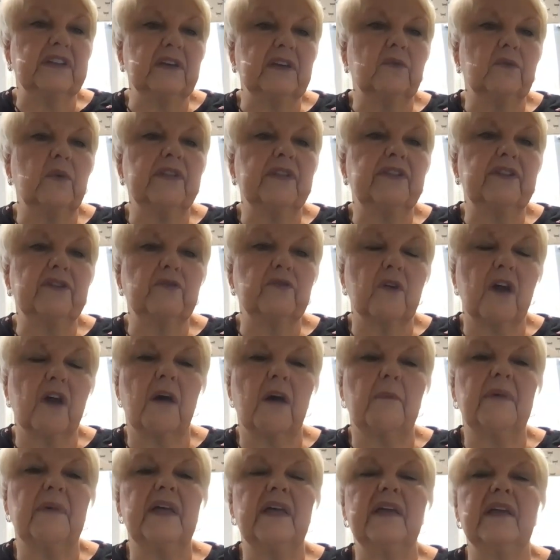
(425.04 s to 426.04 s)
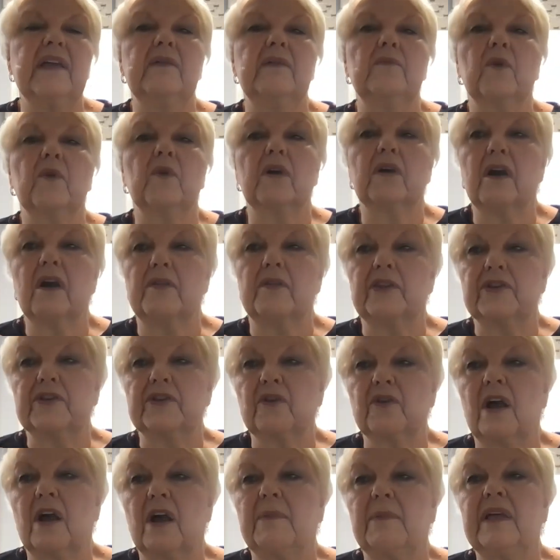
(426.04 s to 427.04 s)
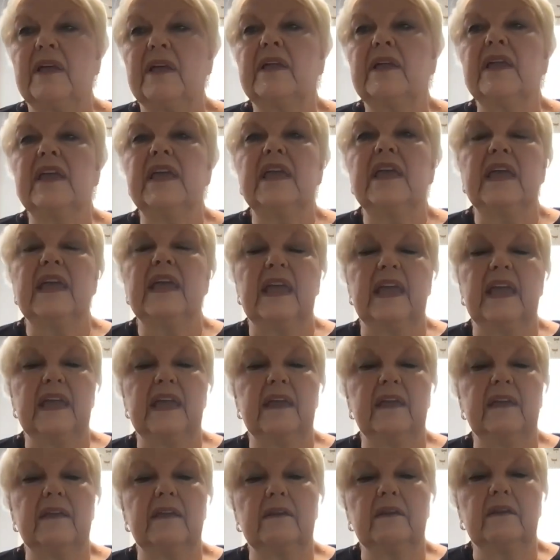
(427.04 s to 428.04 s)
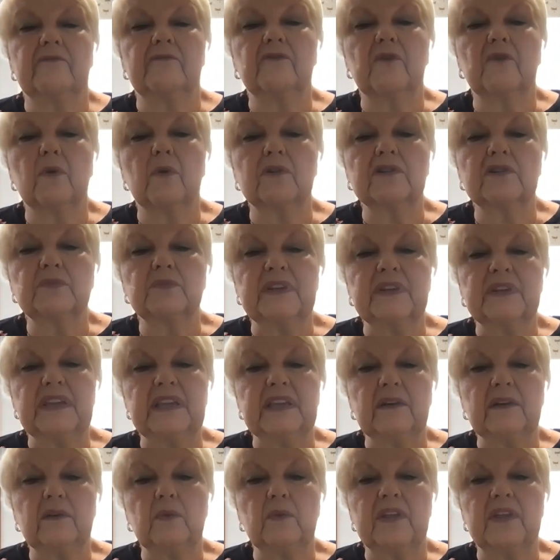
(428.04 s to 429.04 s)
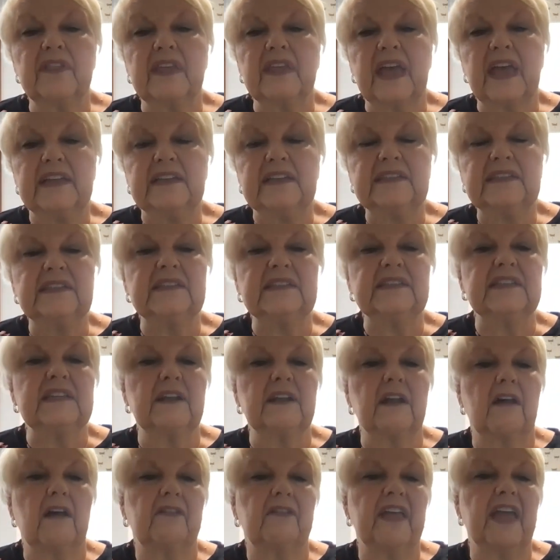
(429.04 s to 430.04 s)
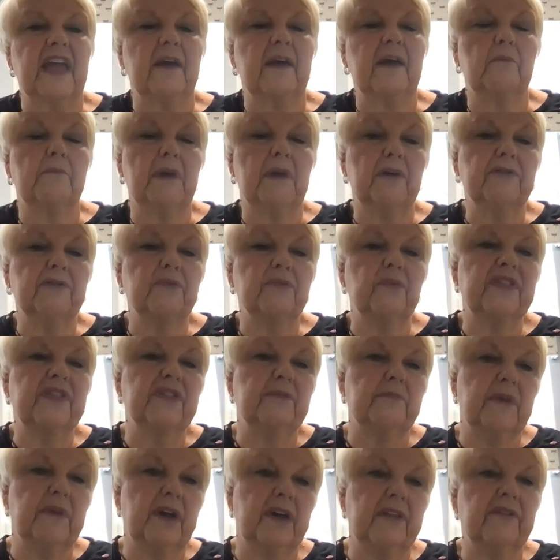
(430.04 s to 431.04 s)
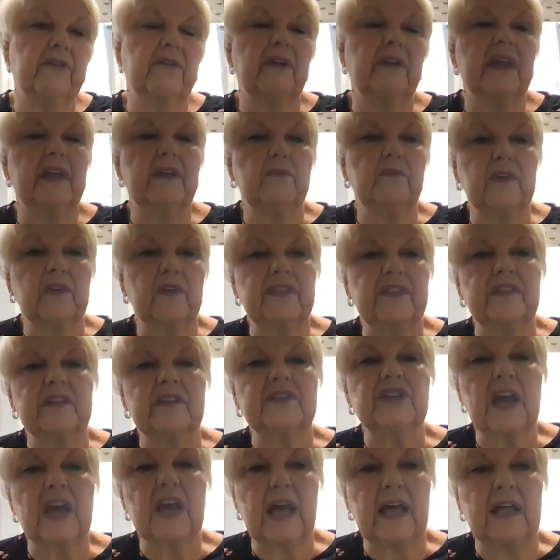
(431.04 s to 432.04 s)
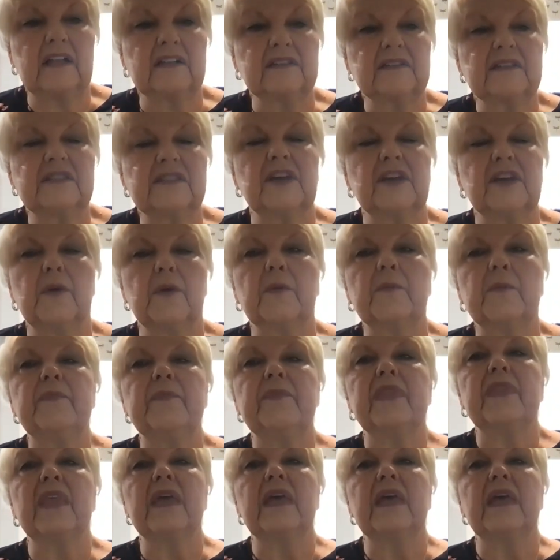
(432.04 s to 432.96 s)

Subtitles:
deal with the trauma and work on the trauma. And of course, we deal with ACEs and all that, both with the mother and with the child. So